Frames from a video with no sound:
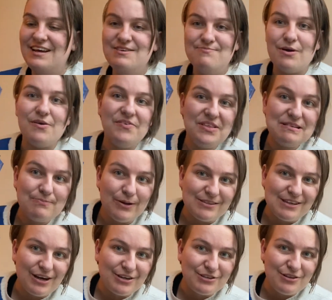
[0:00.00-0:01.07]
Both of these books are
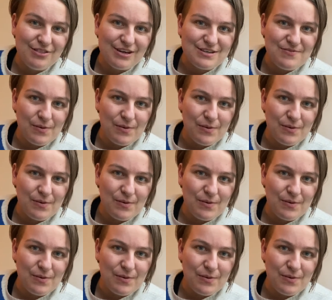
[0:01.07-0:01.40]
134